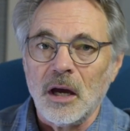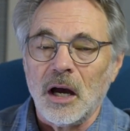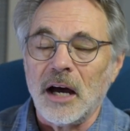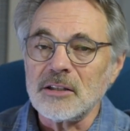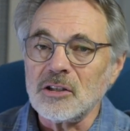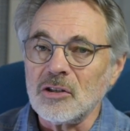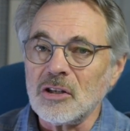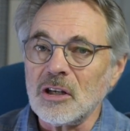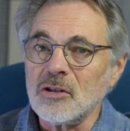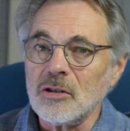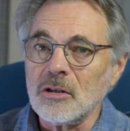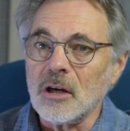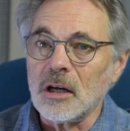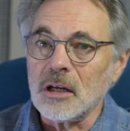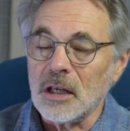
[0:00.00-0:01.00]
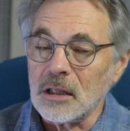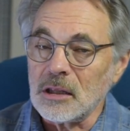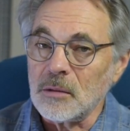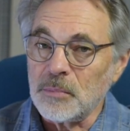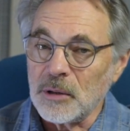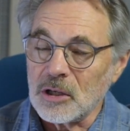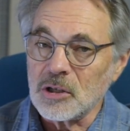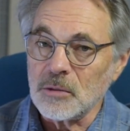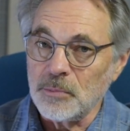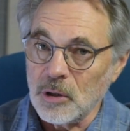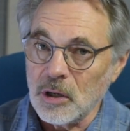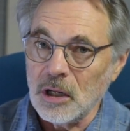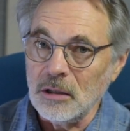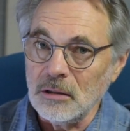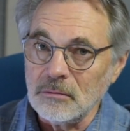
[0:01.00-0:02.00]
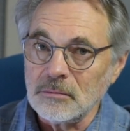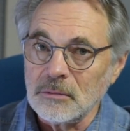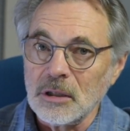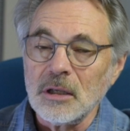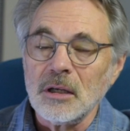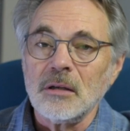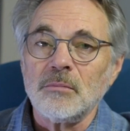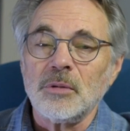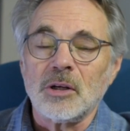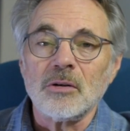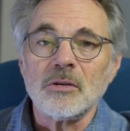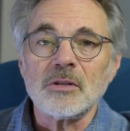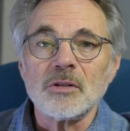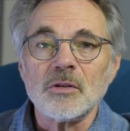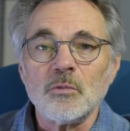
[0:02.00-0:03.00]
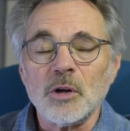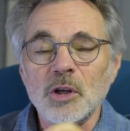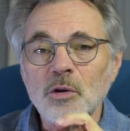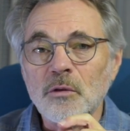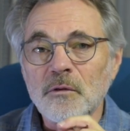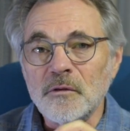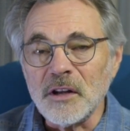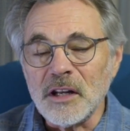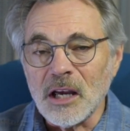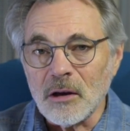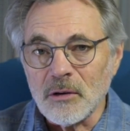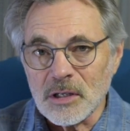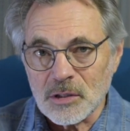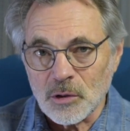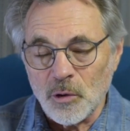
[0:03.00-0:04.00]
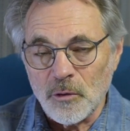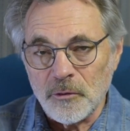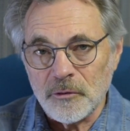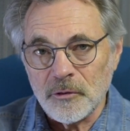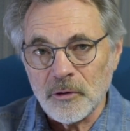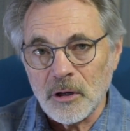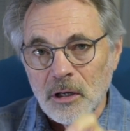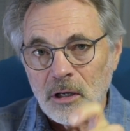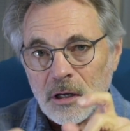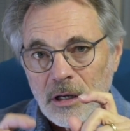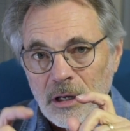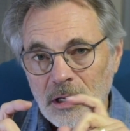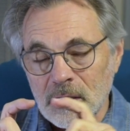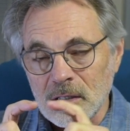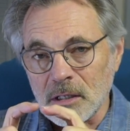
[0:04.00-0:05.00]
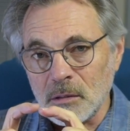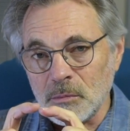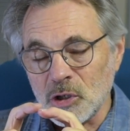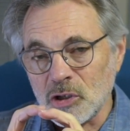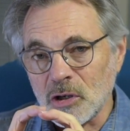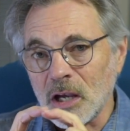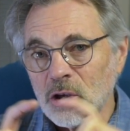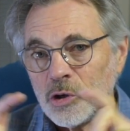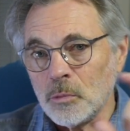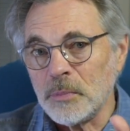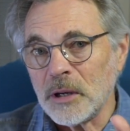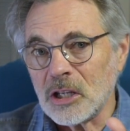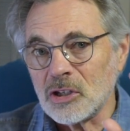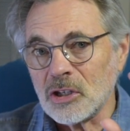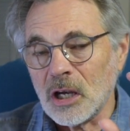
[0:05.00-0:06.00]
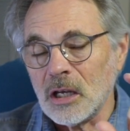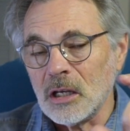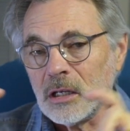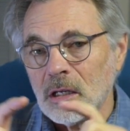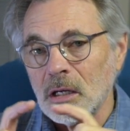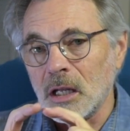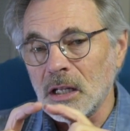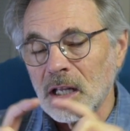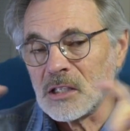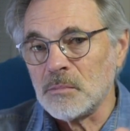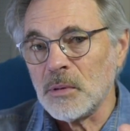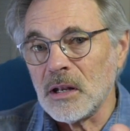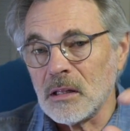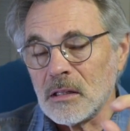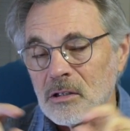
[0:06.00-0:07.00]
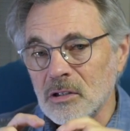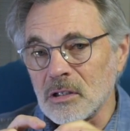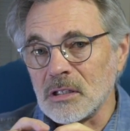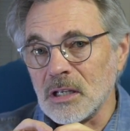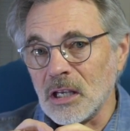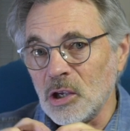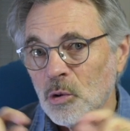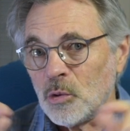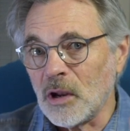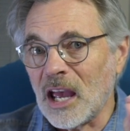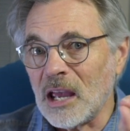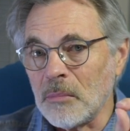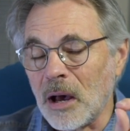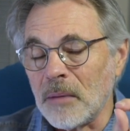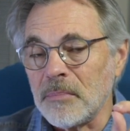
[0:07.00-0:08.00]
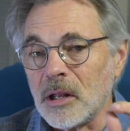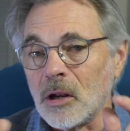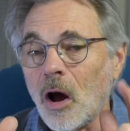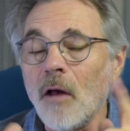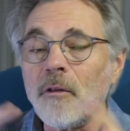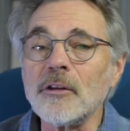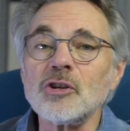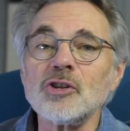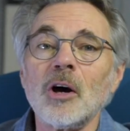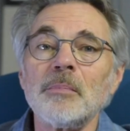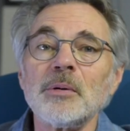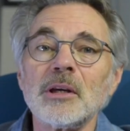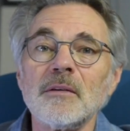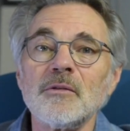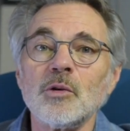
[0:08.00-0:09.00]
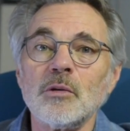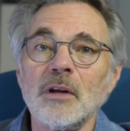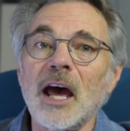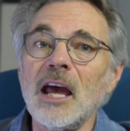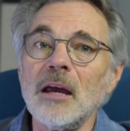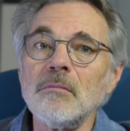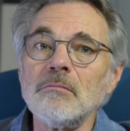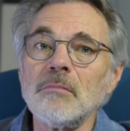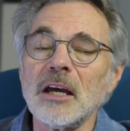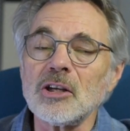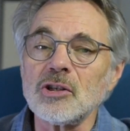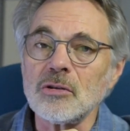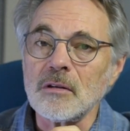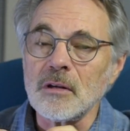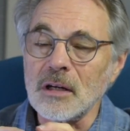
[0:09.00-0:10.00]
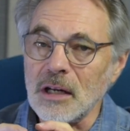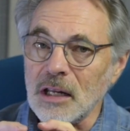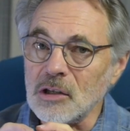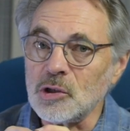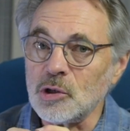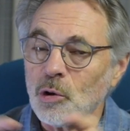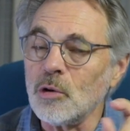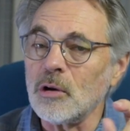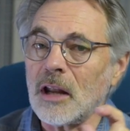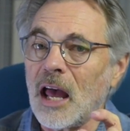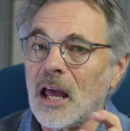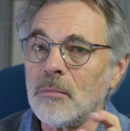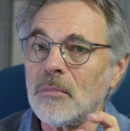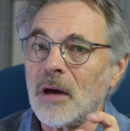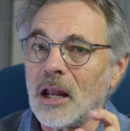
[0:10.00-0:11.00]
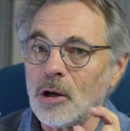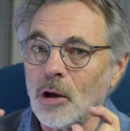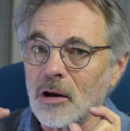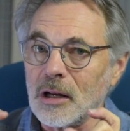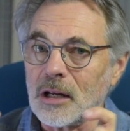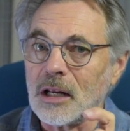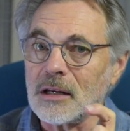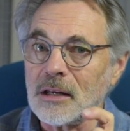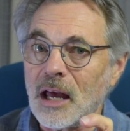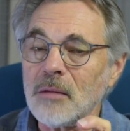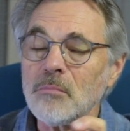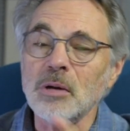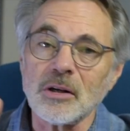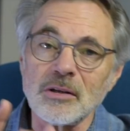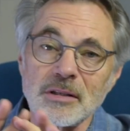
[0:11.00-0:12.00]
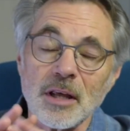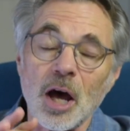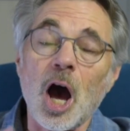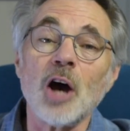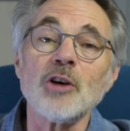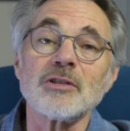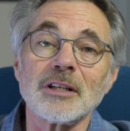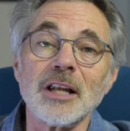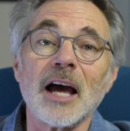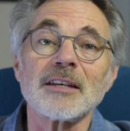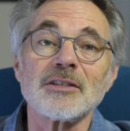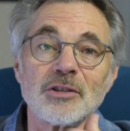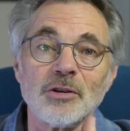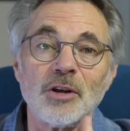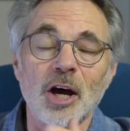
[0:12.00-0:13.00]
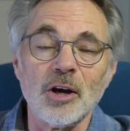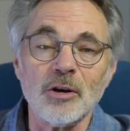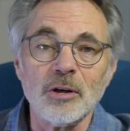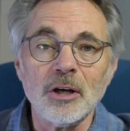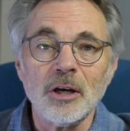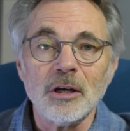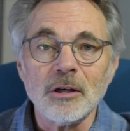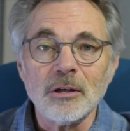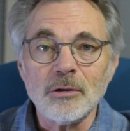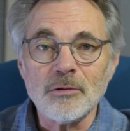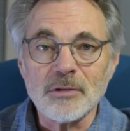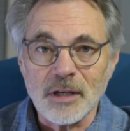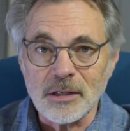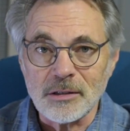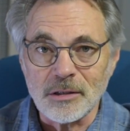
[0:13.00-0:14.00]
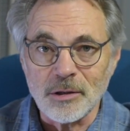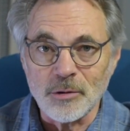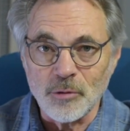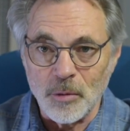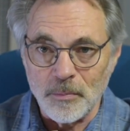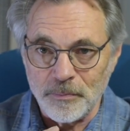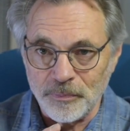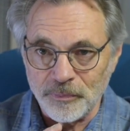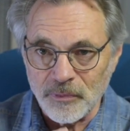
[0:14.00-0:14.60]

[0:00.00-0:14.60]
I suggest you go and get the picture put in, because when your video is off, it's going to be showing your picture, and that's better than just seeing your name up. And on the topic of your name, make sure that it is your name and not a nickname, because the host likes to know who's entered the room.